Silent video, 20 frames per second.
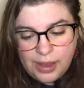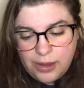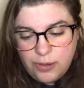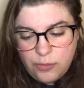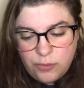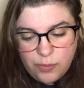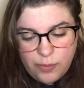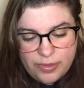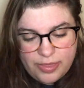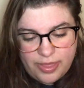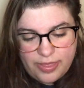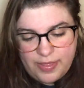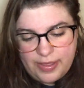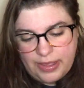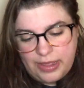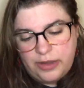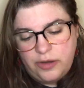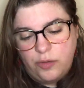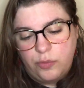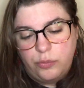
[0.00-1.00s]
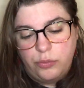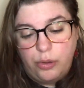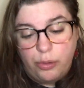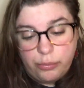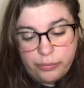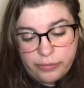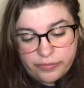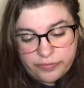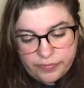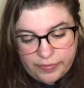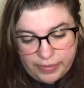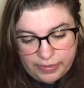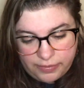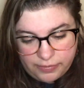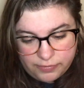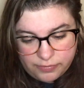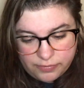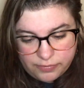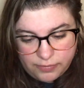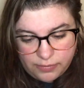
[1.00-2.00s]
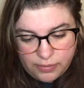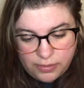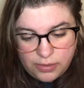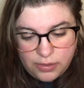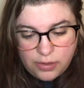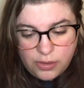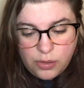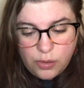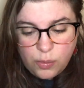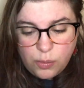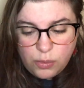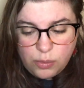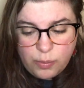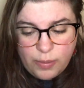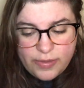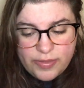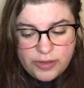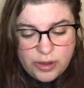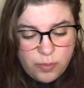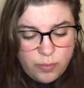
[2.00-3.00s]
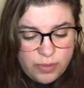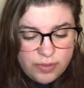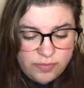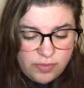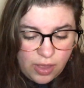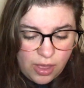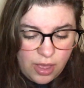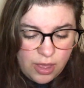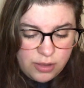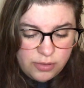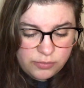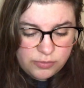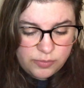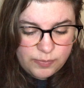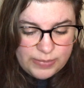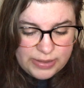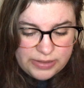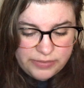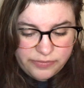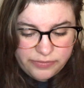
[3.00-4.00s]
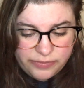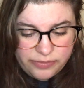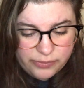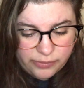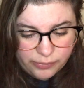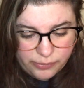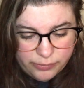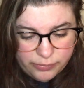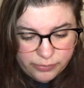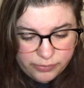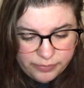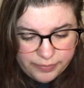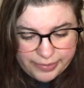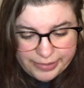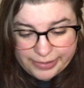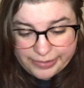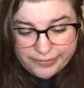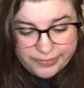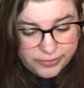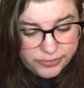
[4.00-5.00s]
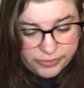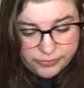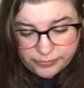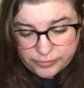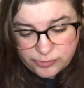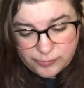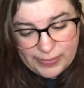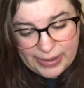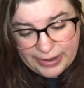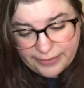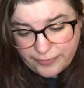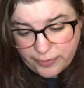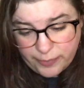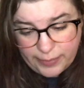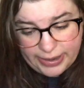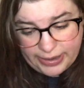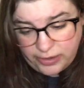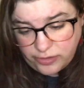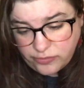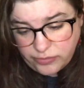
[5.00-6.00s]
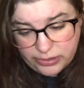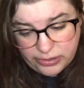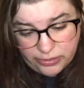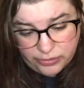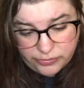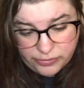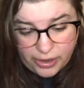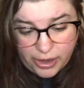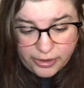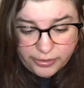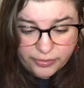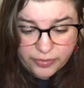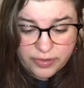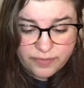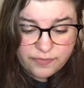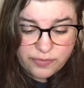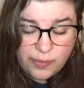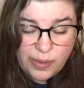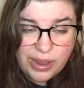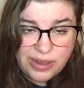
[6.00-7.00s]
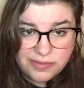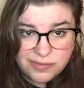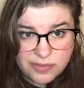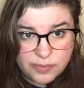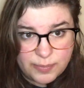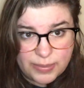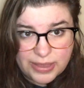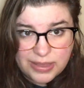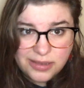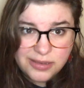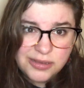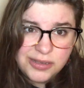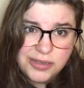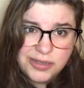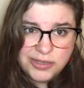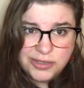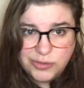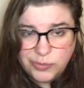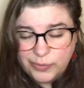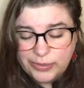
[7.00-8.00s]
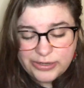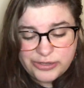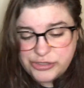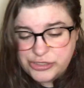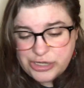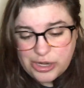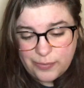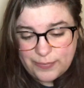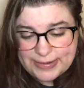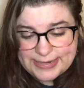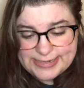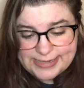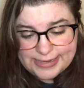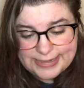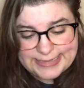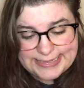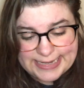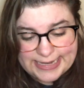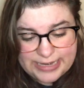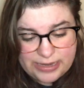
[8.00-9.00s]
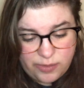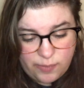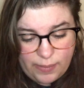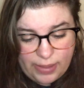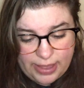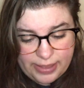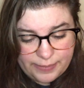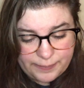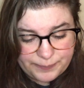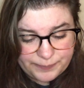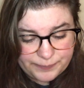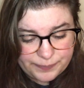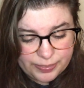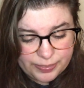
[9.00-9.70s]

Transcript: I don't know why they think I don't notice things or why they don't want to talk to me too. It isn't a respectful way to treat your daughter, if you ask me, which no one does anyway.